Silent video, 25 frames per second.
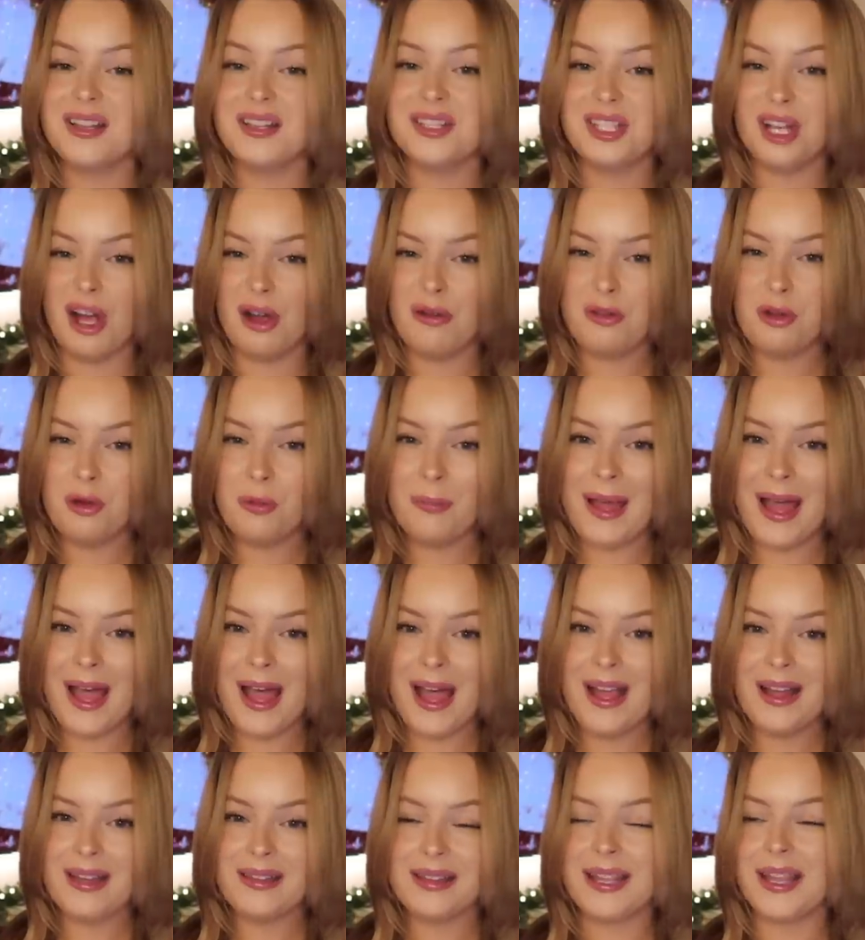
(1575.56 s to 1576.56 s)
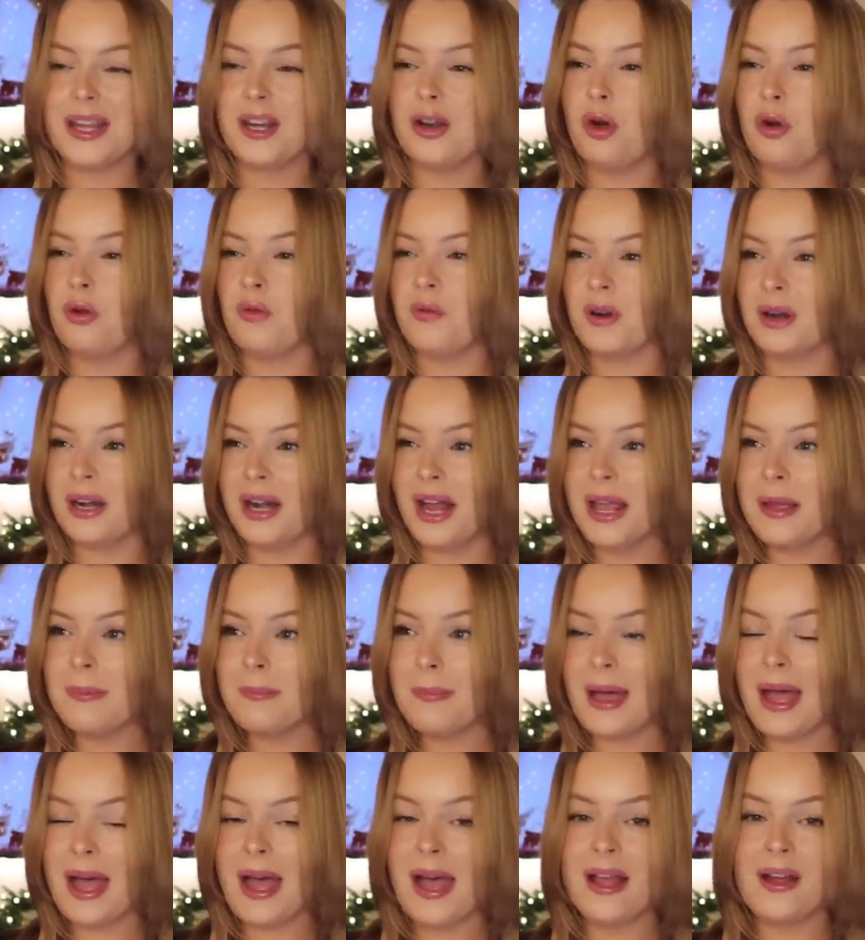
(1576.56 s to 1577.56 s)
duffel bag, like an
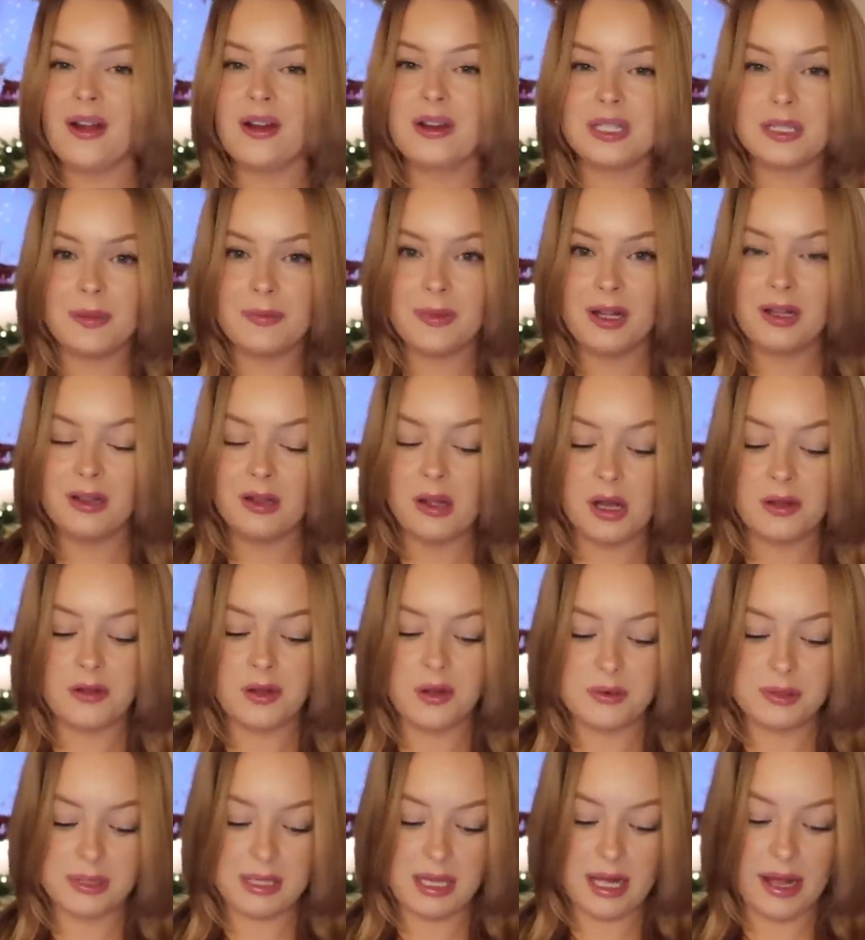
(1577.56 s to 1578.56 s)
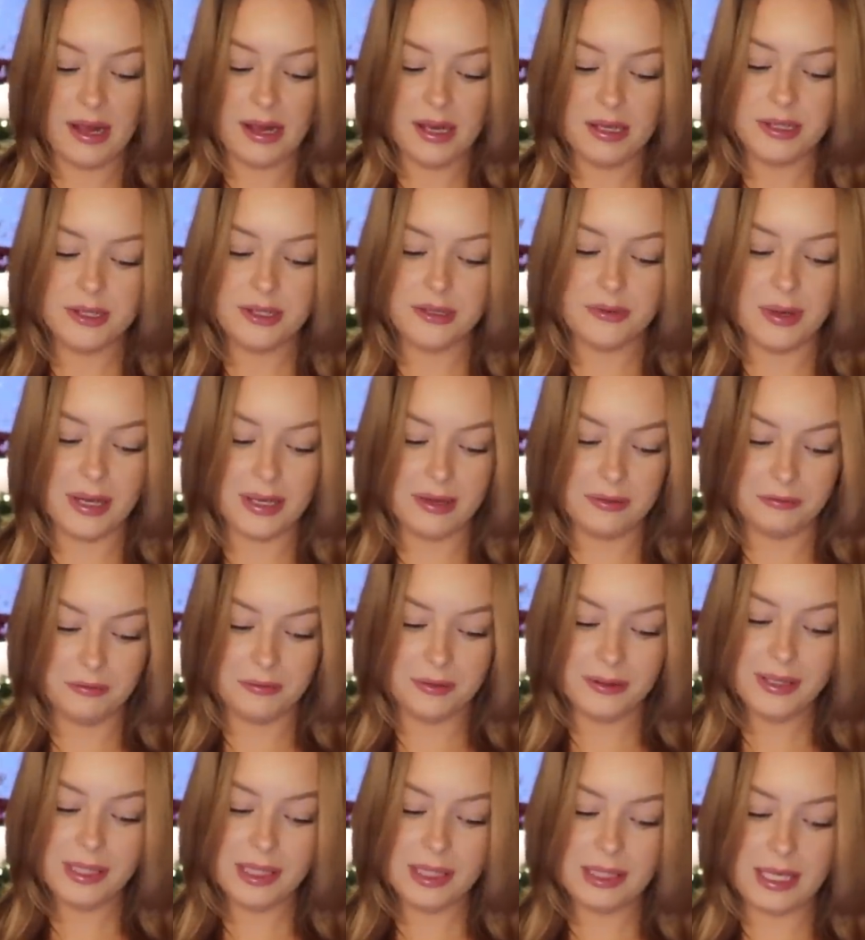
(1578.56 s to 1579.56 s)
overnight bag or something along those lines, so I
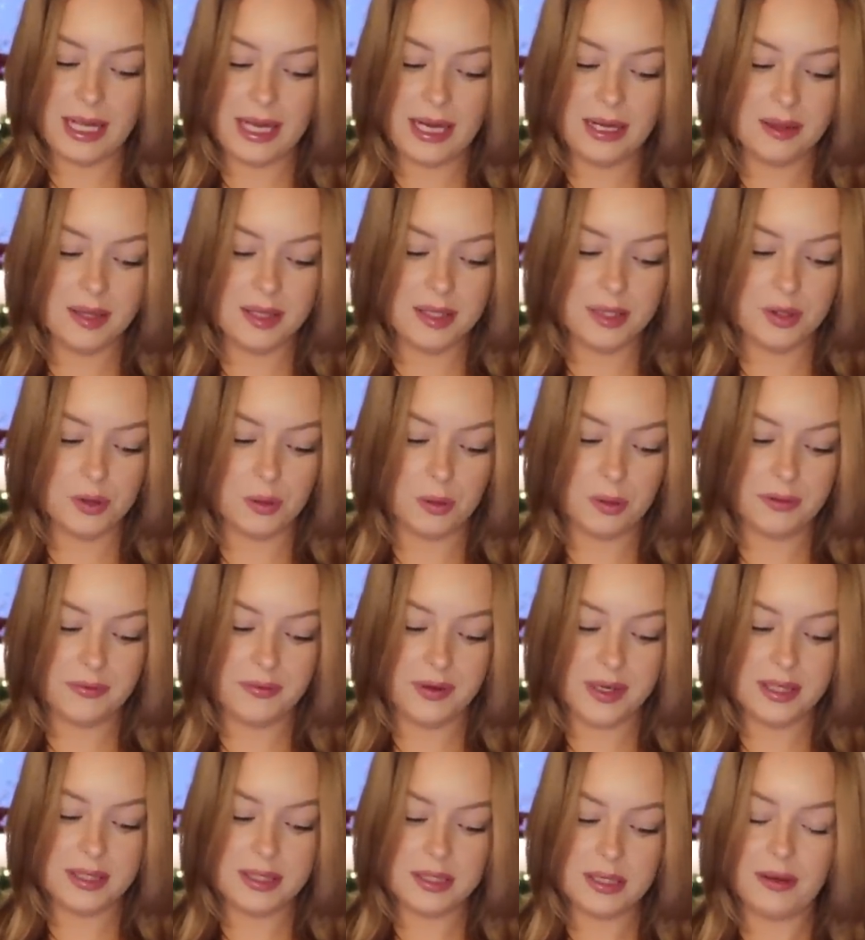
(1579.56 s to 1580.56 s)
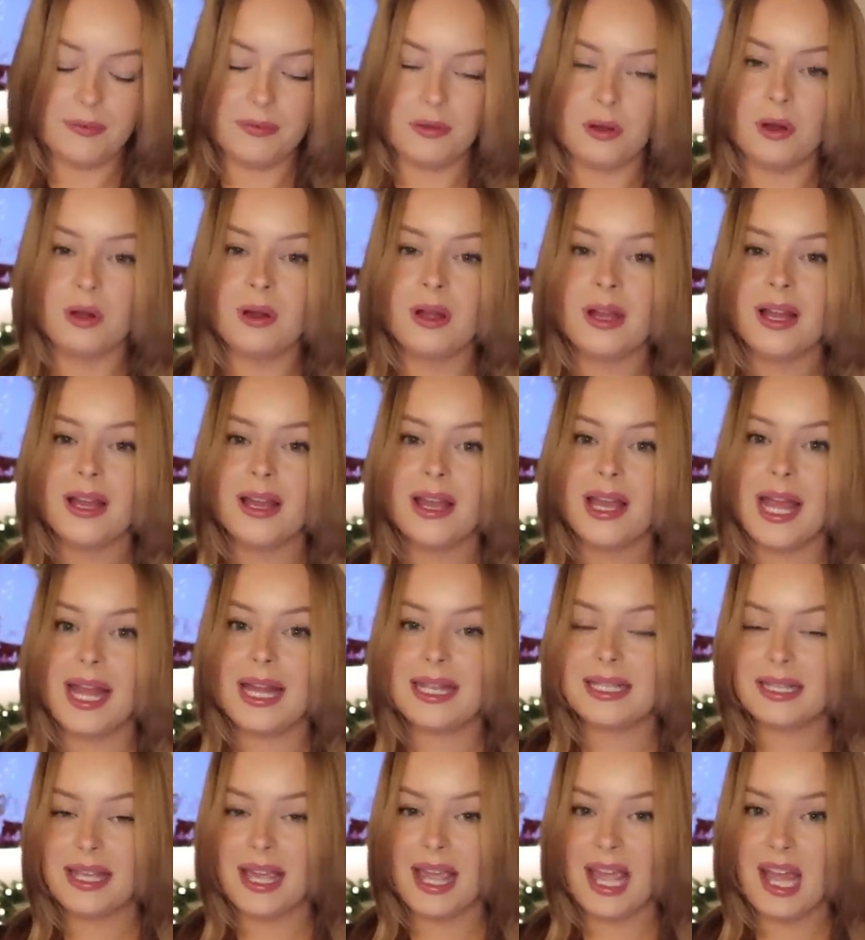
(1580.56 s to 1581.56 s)
really like this North Face duffel.
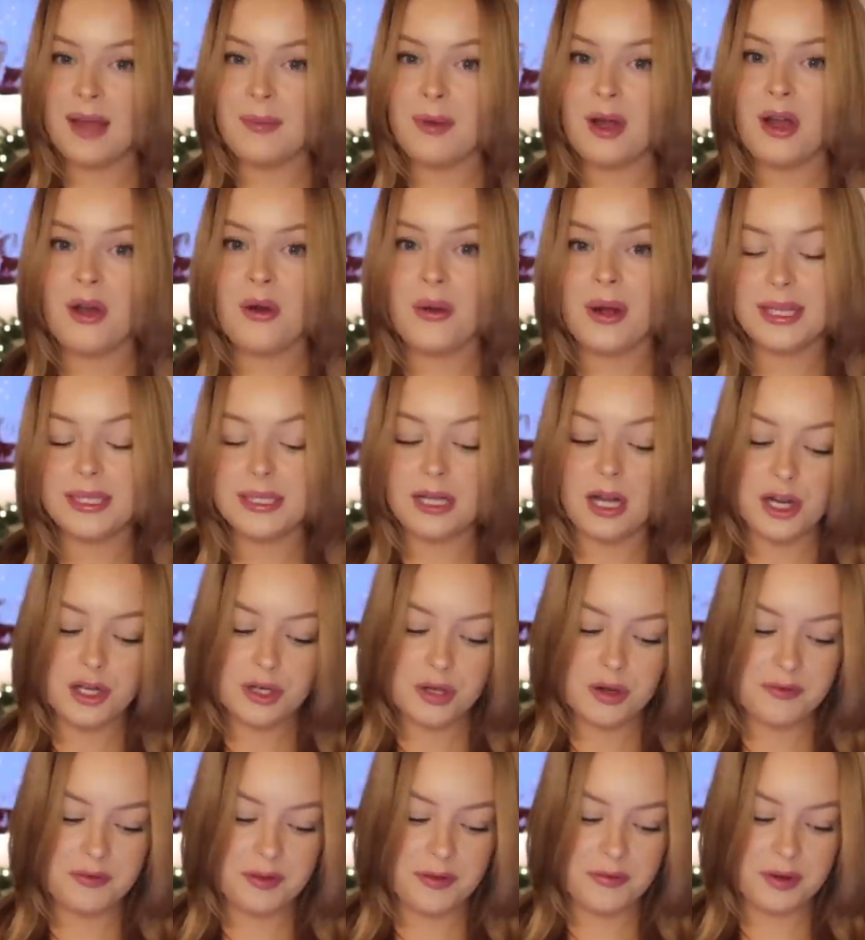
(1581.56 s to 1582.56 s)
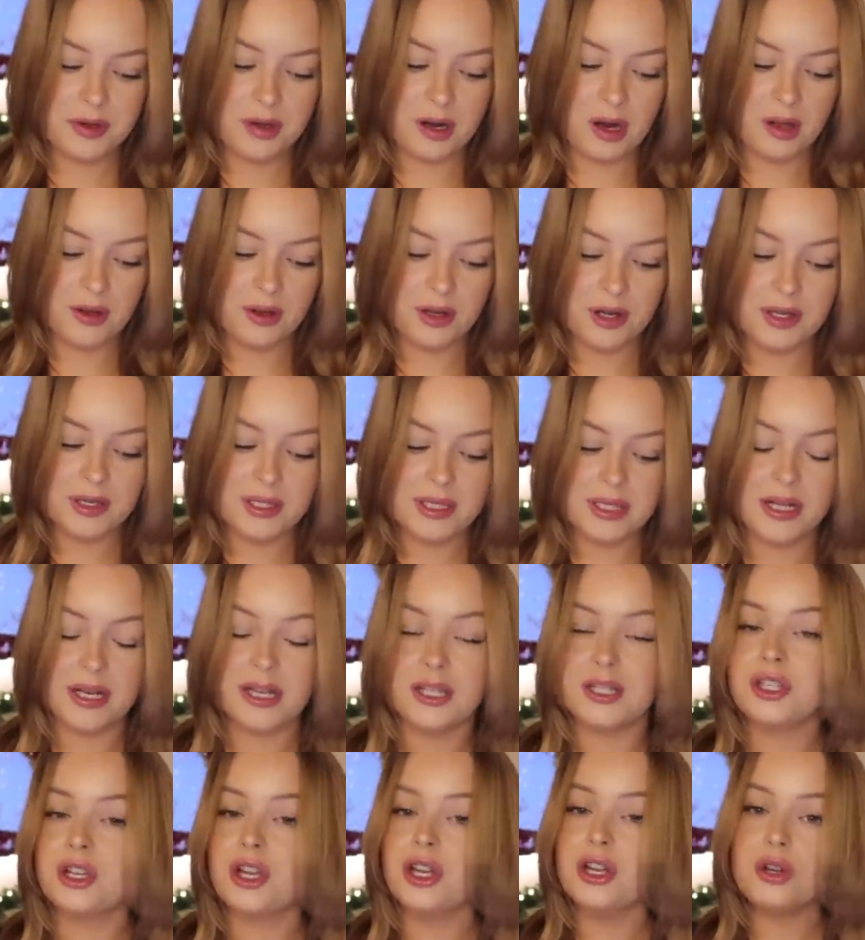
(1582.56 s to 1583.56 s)
It's camo, it's $150, and
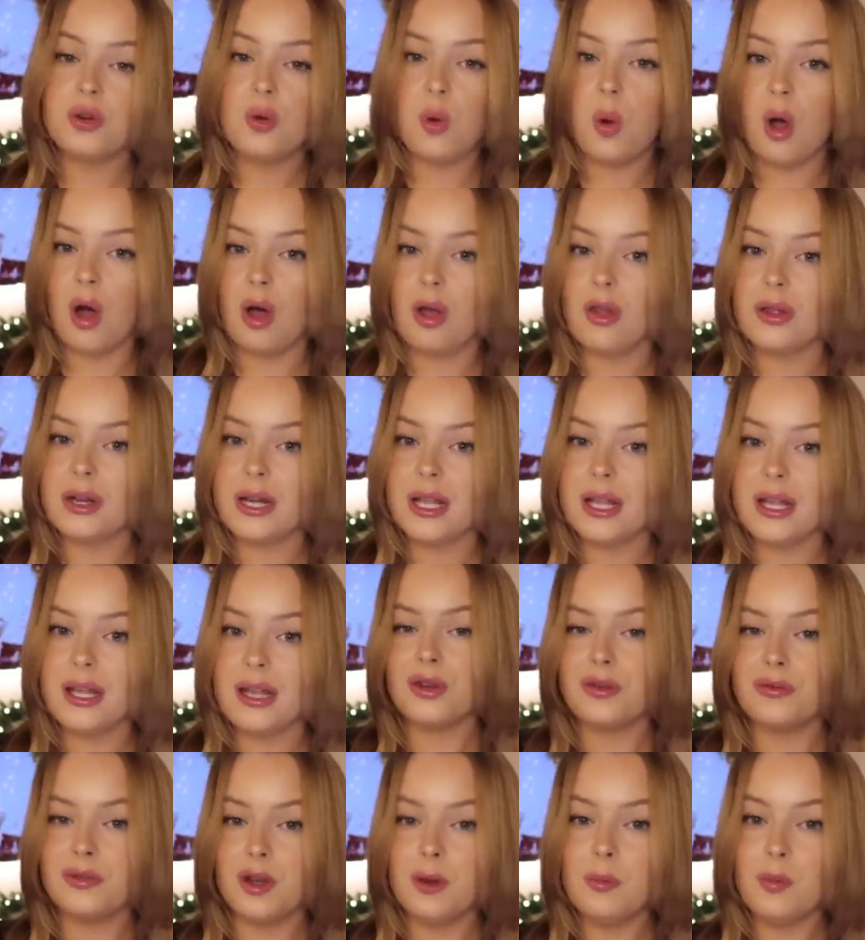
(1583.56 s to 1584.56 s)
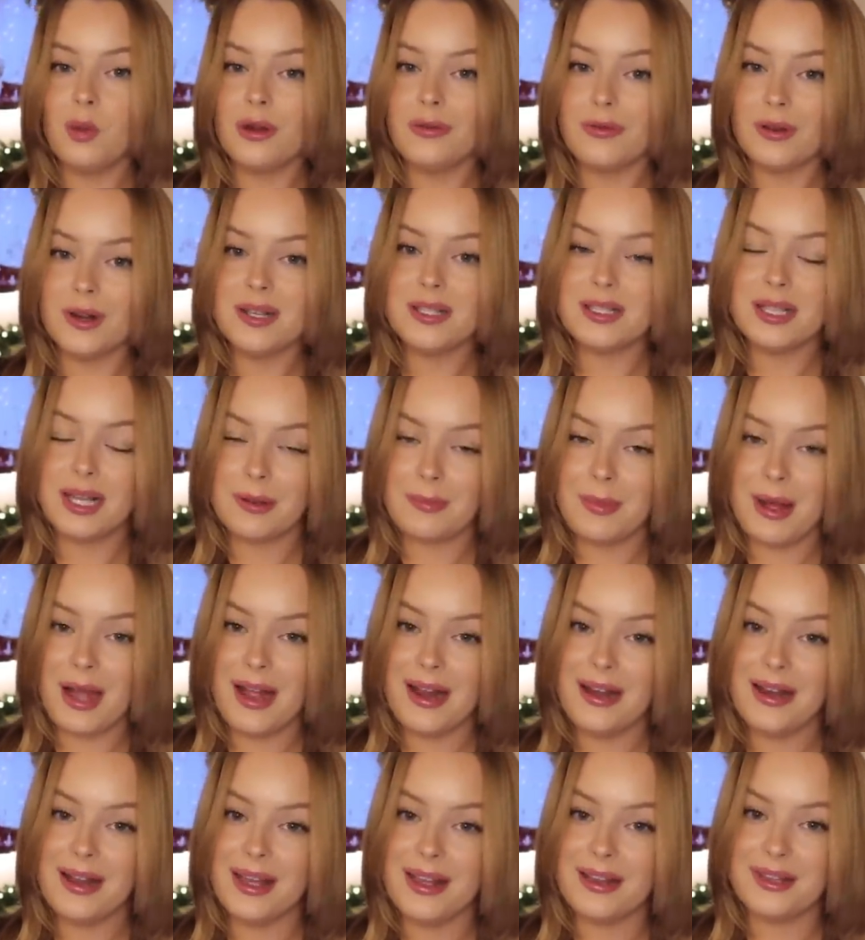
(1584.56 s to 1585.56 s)
it's good quality. So if your boyfriend is like
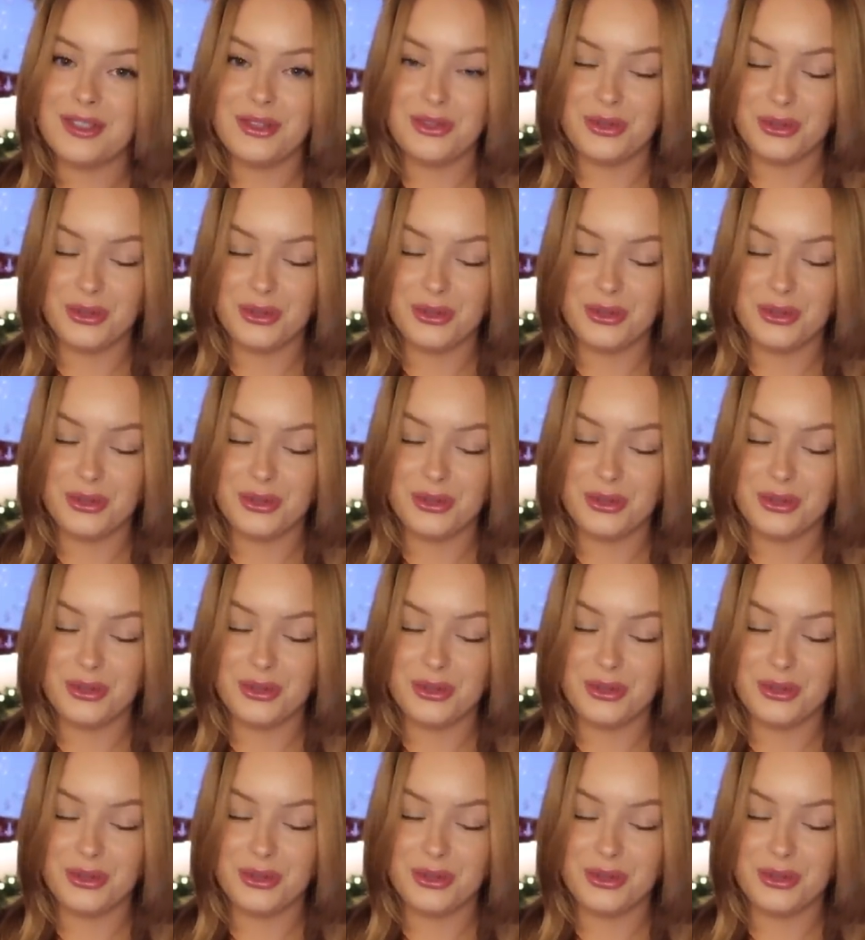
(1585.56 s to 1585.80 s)
mine and